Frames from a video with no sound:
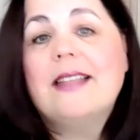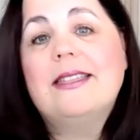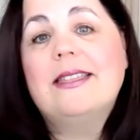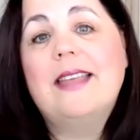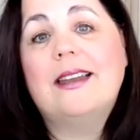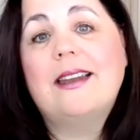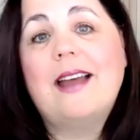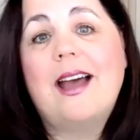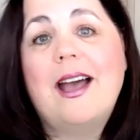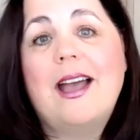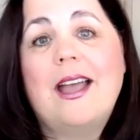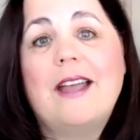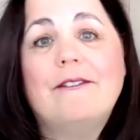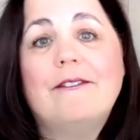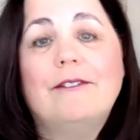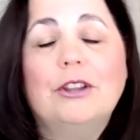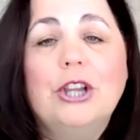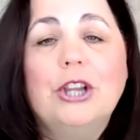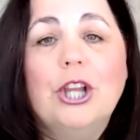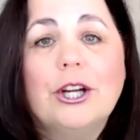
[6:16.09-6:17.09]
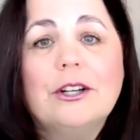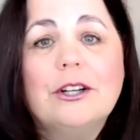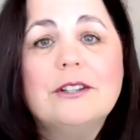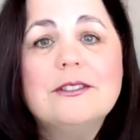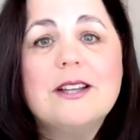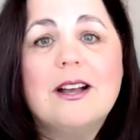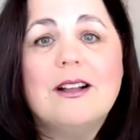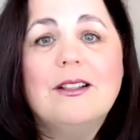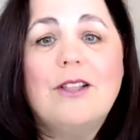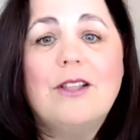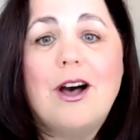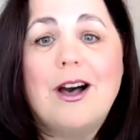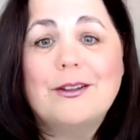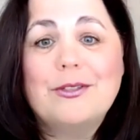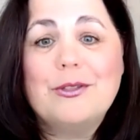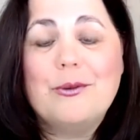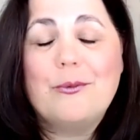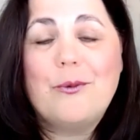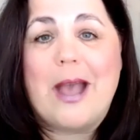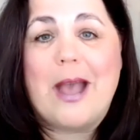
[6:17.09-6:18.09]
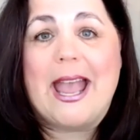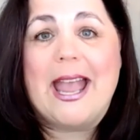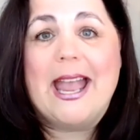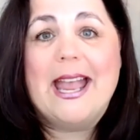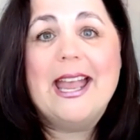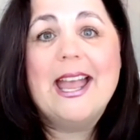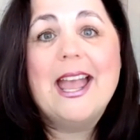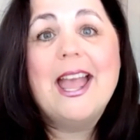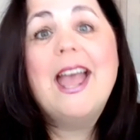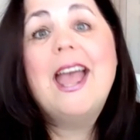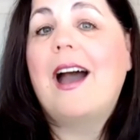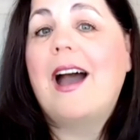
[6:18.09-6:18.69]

that I've learned along the way.